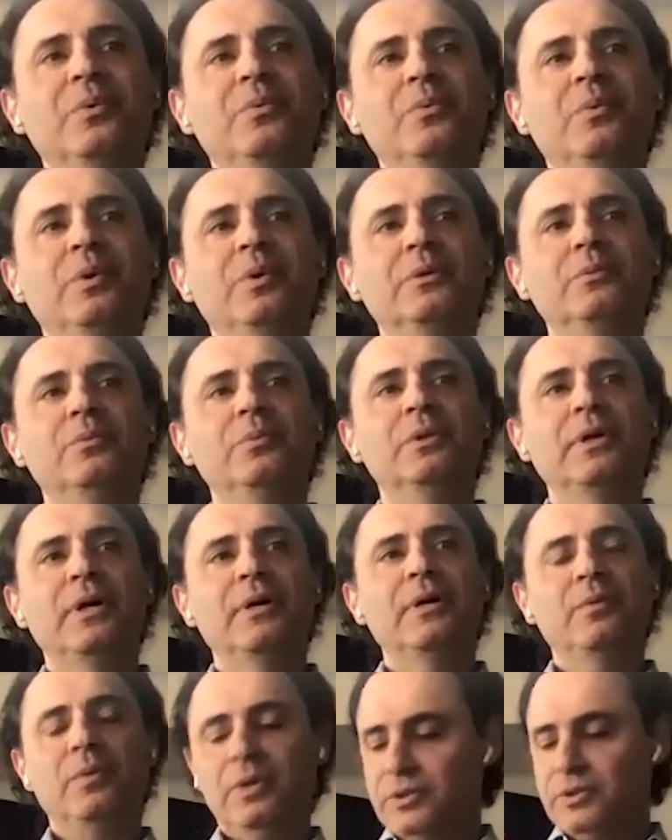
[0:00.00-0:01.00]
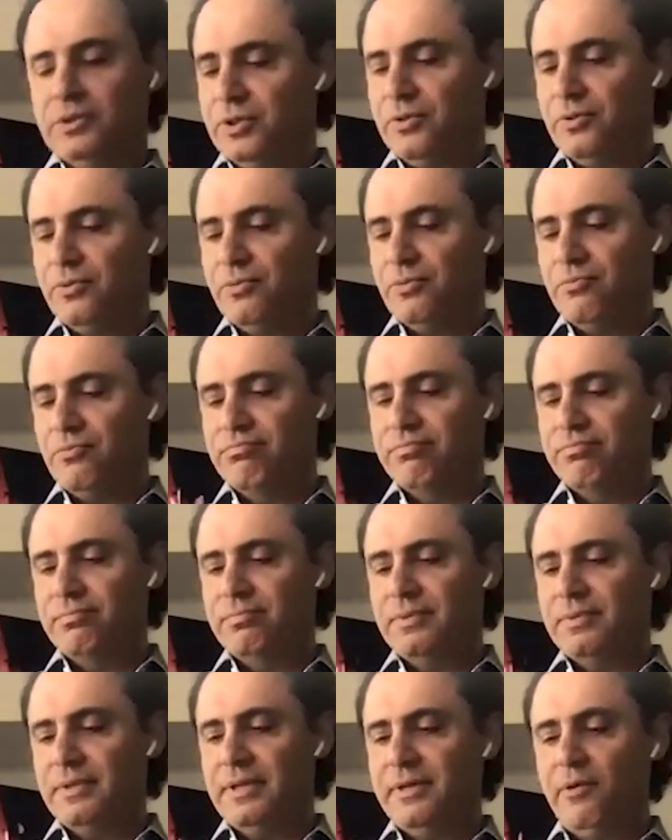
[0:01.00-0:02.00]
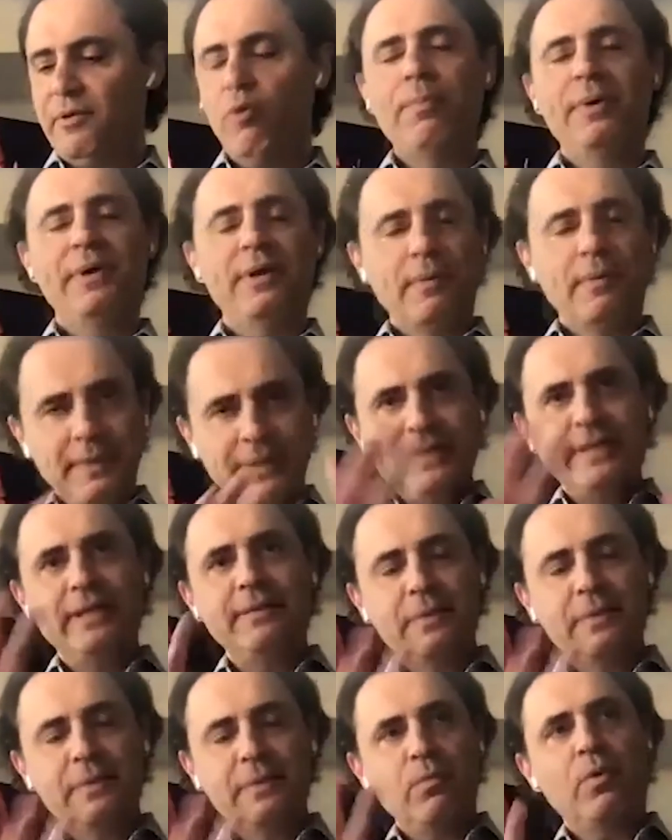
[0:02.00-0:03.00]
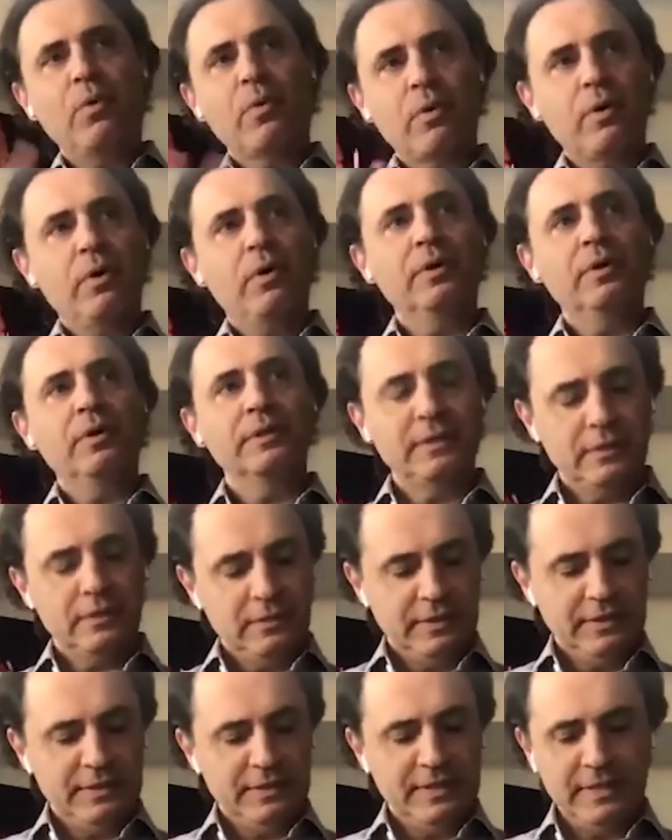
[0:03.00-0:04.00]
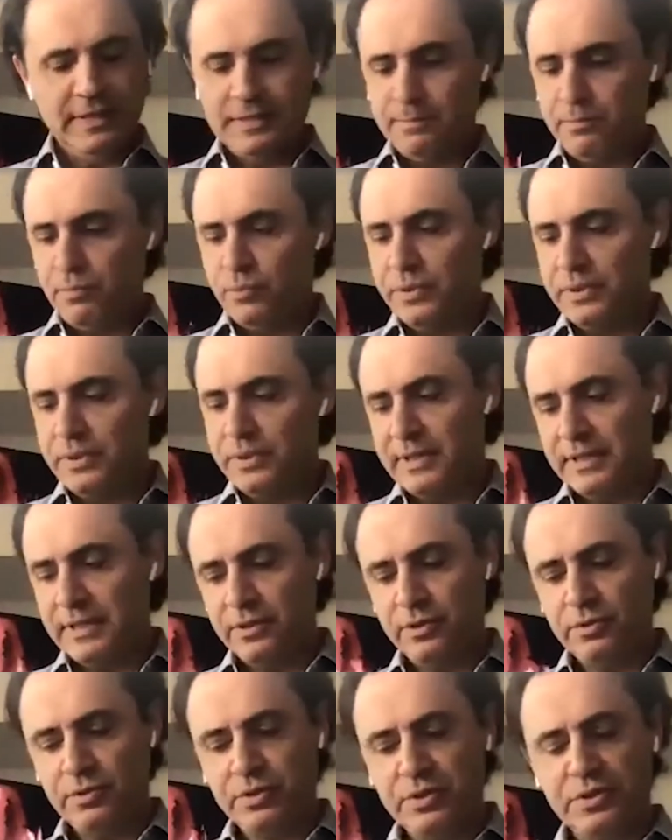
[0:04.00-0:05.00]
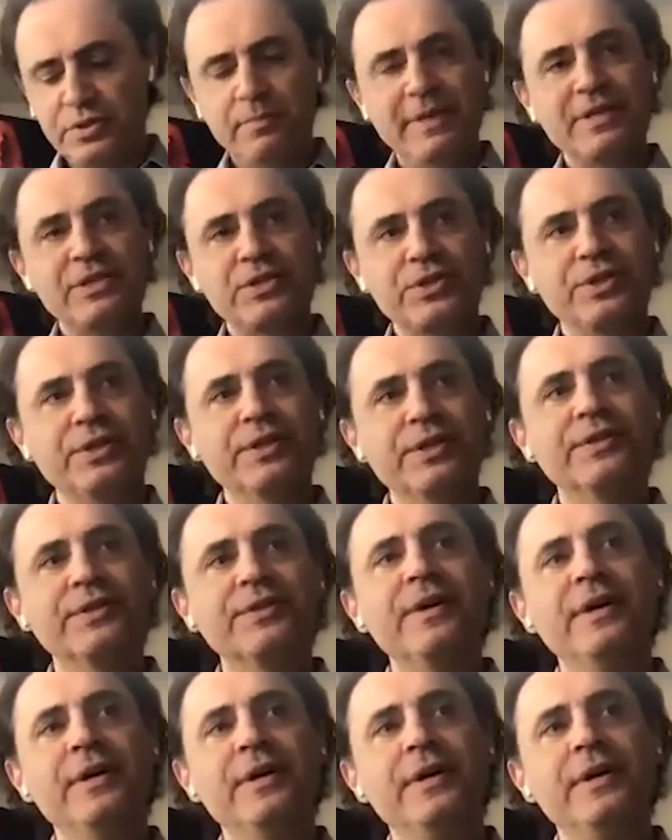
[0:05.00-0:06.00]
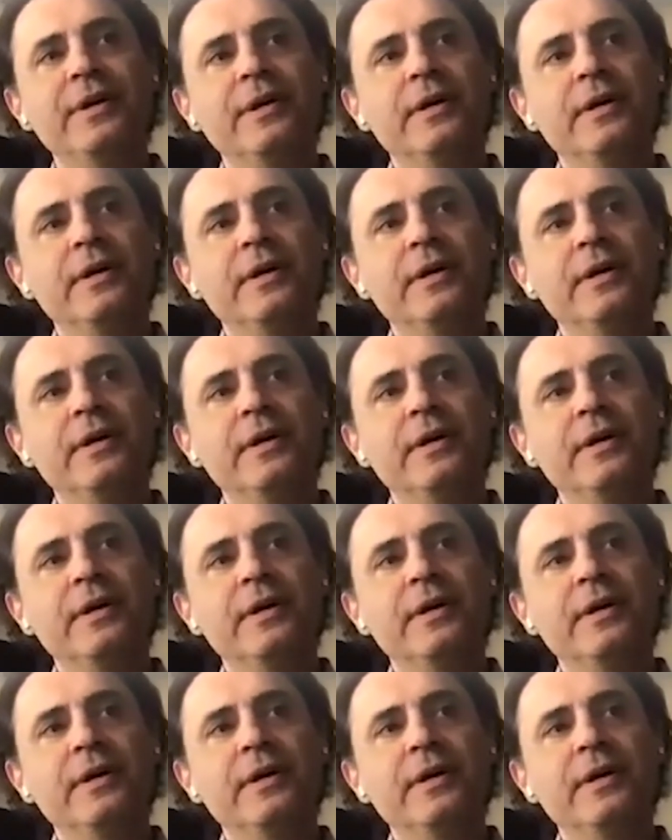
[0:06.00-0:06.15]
what I want to open up a little bit more on is this point that you just mentioned.